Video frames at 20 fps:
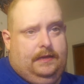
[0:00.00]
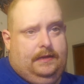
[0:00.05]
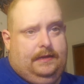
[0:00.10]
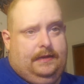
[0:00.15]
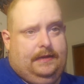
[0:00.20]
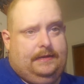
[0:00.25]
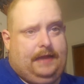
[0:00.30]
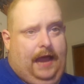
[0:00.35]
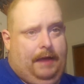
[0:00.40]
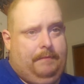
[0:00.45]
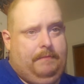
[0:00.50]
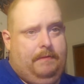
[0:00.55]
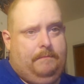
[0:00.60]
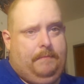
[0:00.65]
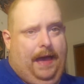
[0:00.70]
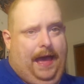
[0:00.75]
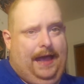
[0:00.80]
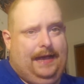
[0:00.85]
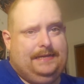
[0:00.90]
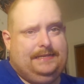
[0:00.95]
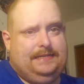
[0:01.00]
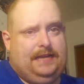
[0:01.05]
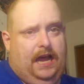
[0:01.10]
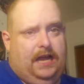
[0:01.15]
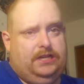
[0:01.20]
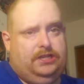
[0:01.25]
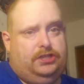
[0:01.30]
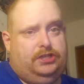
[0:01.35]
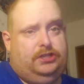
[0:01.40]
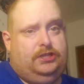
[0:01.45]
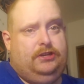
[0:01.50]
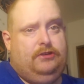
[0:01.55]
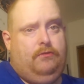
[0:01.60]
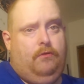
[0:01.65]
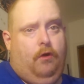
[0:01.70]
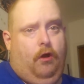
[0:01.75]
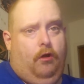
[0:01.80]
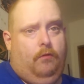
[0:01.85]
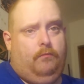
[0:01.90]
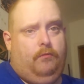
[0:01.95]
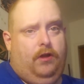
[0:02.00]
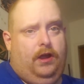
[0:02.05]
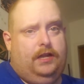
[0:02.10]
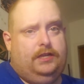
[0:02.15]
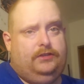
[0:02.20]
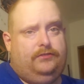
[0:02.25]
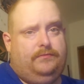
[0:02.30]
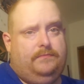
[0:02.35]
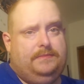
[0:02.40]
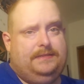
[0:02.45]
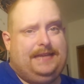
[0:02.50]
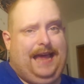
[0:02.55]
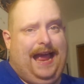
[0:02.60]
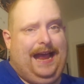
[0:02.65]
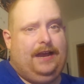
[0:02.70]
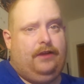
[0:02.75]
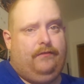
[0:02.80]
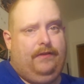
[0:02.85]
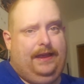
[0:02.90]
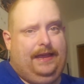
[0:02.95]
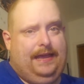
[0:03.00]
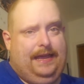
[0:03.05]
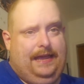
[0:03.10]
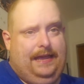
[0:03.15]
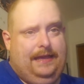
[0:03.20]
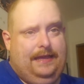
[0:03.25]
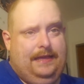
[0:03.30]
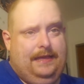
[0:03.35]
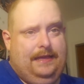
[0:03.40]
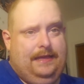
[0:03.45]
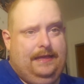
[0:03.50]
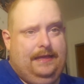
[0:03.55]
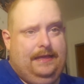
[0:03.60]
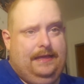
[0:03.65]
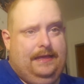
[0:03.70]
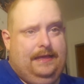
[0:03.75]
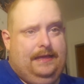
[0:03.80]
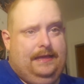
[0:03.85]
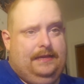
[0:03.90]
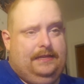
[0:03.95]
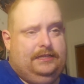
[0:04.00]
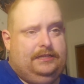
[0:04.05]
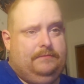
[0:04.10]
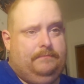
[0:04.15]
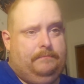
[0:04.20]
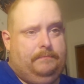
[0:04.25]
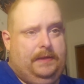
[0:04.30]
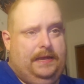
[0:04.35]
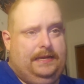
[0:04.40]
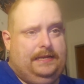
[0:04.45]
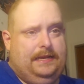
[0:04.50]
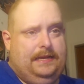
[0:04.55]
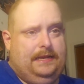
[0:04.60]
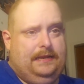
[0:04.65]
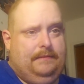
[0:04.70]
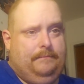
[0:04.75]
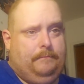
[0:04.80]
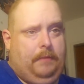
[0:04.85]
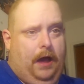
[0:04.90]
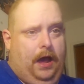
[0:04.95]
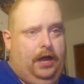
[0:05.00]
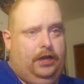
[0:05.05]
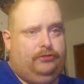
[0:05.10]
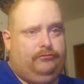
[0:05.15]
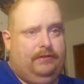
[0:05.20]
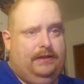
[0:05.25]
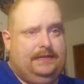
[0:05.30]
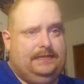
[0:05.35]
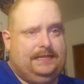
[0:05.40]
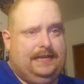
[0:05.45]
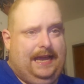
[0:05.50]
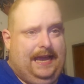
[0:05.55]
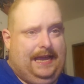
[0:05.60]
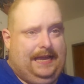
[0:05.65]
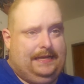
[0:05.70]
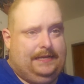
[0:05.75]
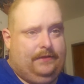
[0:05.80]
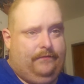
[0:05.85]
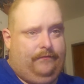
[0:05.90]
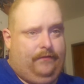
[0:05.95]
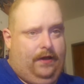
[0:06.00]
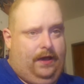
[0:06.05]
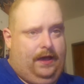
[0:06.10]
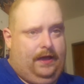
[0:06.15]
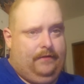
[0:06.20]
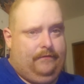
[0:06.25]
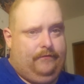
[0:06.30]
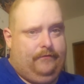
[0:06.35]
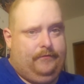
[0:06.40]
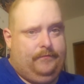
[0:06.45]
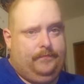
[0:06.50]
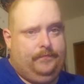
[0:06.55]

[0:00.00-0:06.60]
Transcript: The Diamondbacks got 2 home runs from Zach Greinke to beat the Padres 8-5. It